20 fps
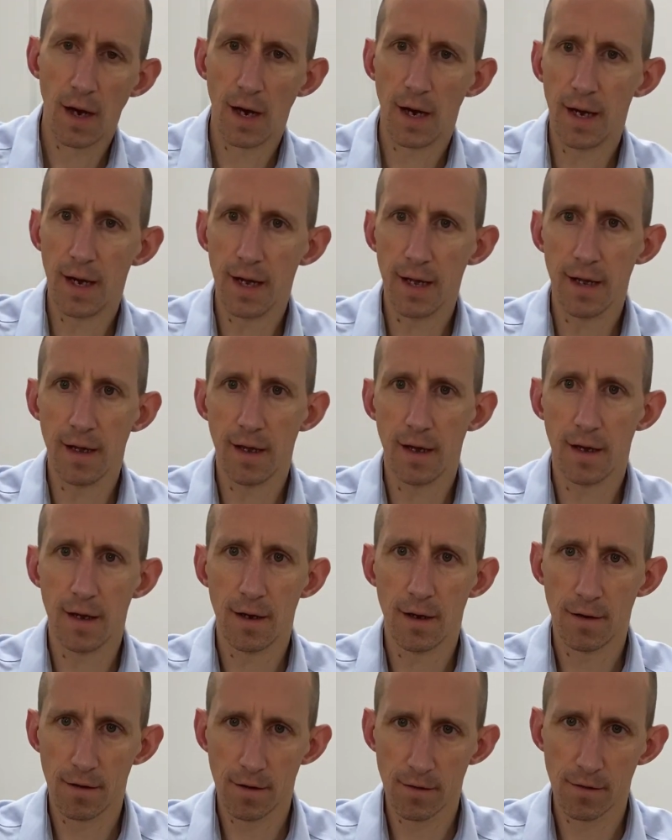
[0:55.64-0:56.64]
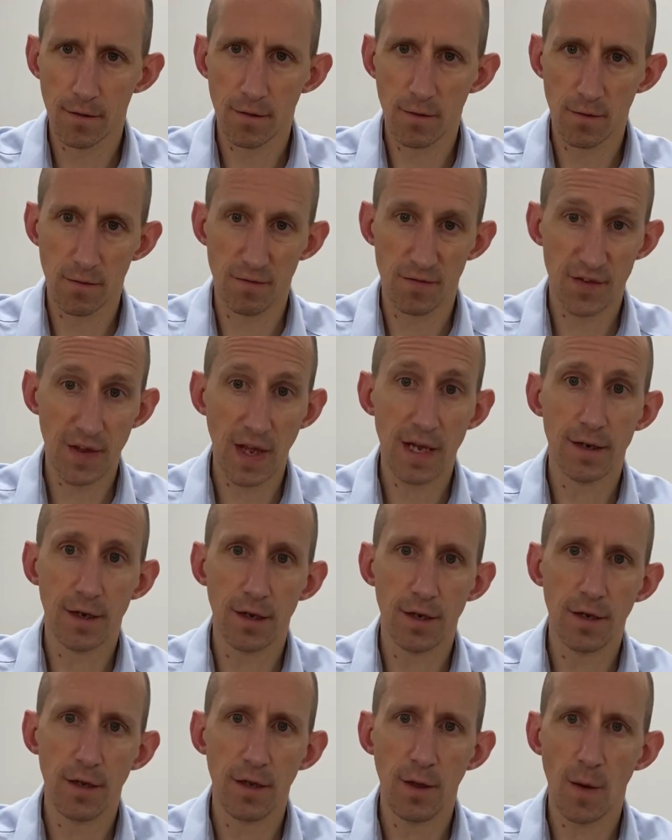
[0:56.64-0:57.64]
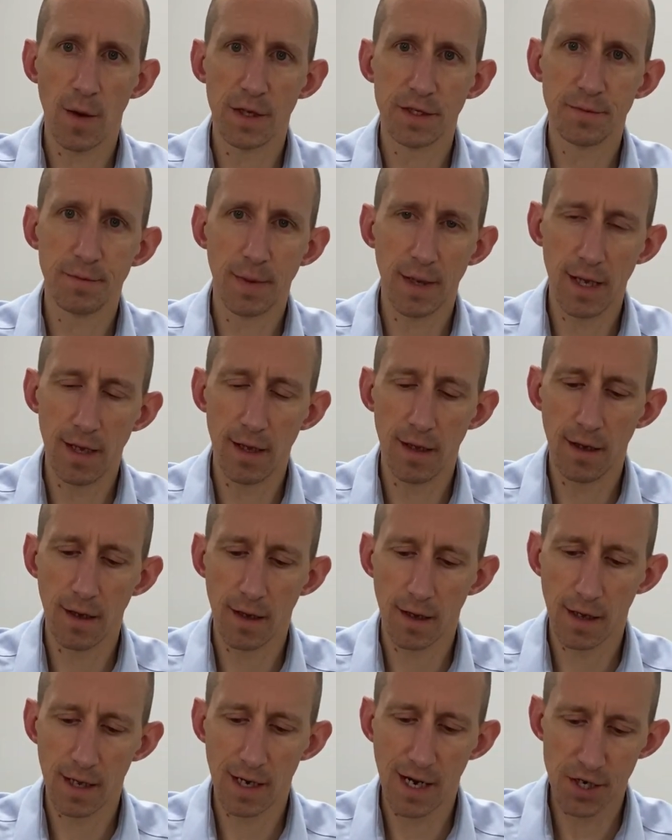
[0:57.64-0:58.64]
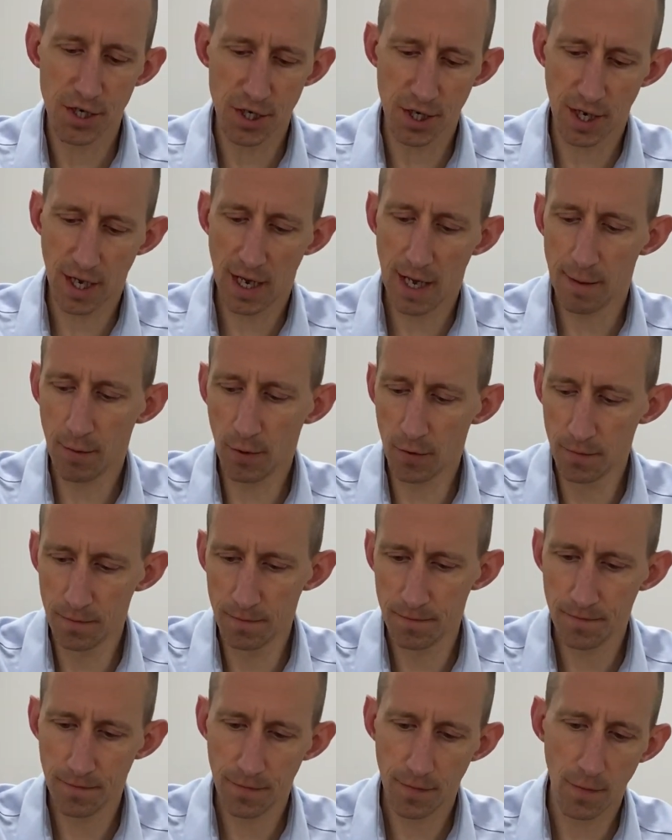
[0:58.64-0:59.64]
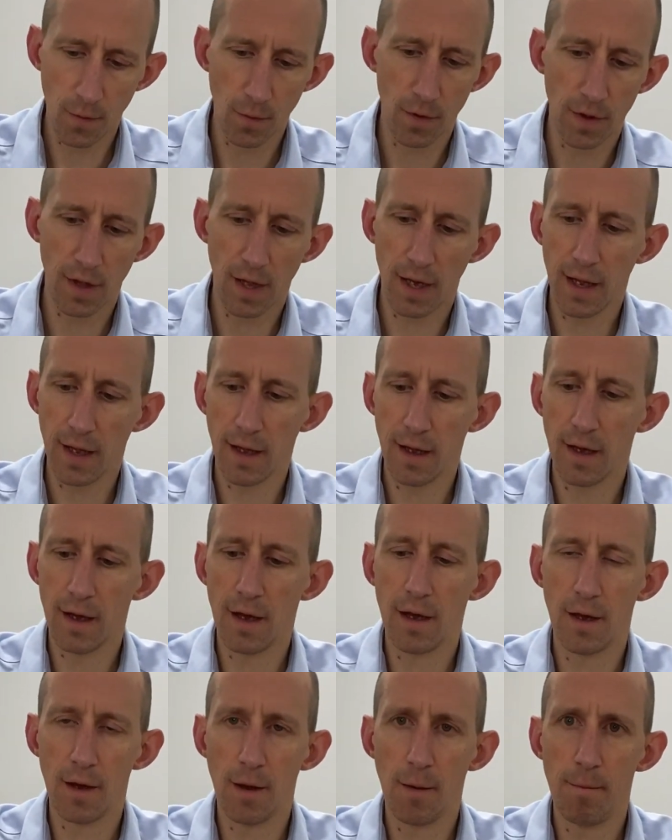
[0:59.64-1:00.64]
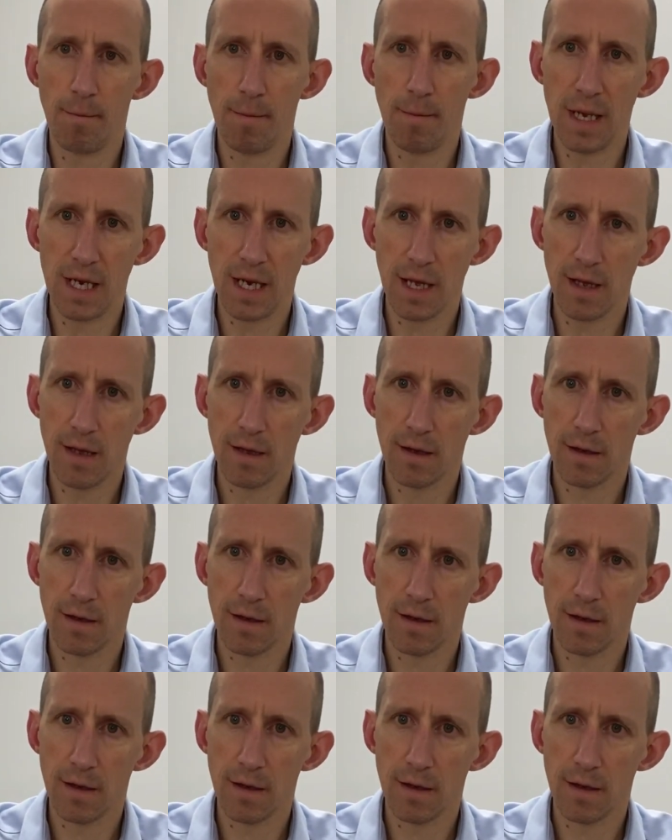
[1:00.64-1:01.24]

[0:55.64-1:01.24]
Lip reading: a standard USB connection cable with a mini